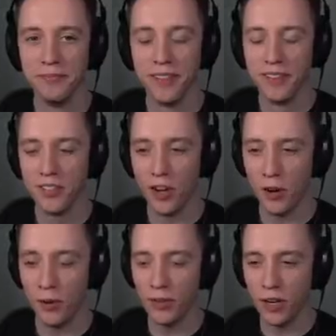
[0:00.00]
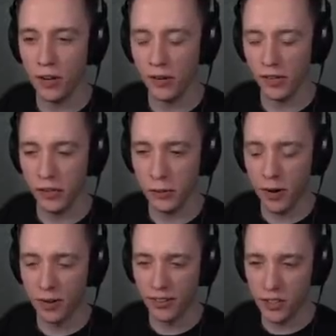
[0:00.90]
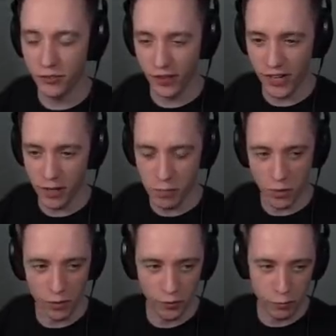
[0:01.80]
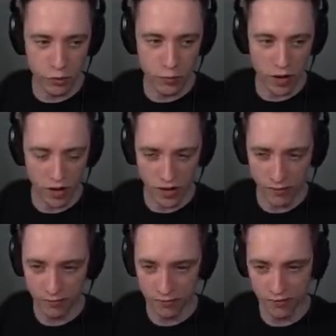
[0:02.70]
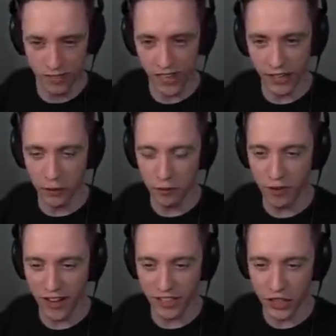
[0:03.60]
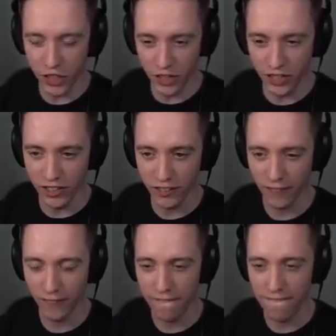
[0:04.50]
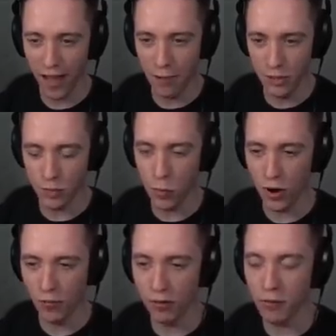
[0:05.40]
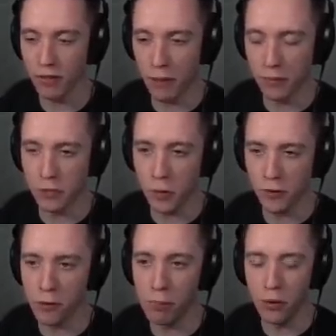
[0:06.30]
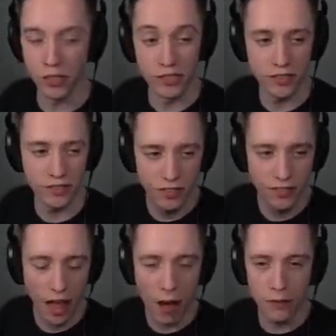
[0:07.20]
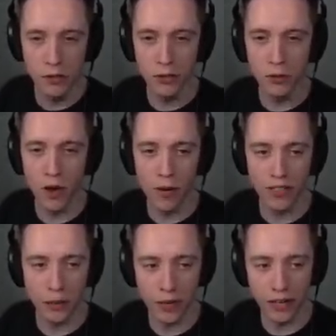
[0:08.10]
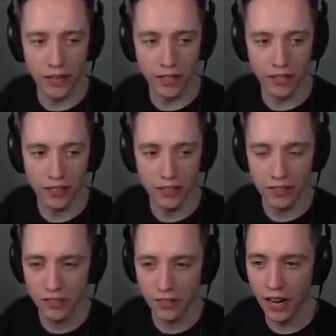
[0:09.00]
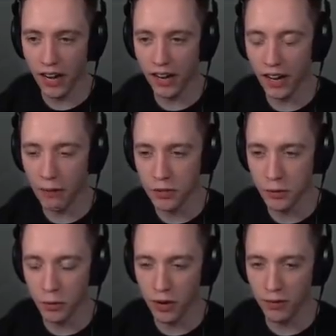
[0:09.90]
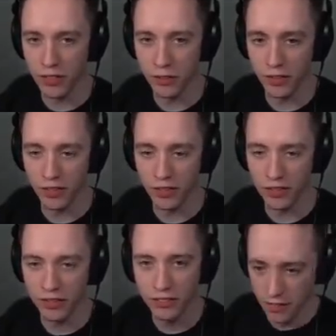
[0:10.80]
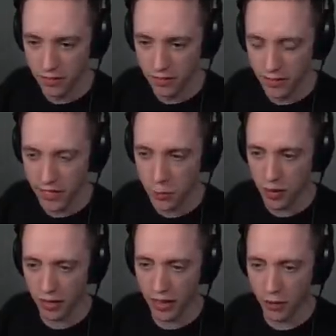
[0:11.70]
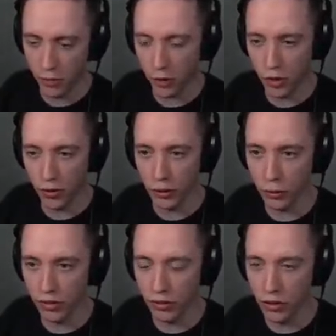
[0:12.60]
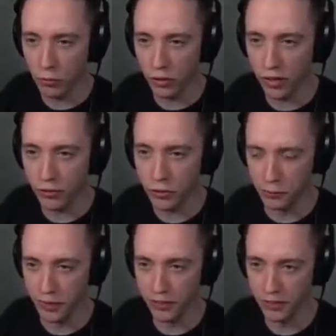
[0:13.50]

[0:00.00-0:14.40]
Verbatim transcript: So, the longer you are in this fight, the more of them spawn. And they do fight each other. I'm just one of the- I'm just one of the boys. I was doing well until I died. Yeah, yeah, I was doing well until I died. That's probably how it will go in, in real life too, man.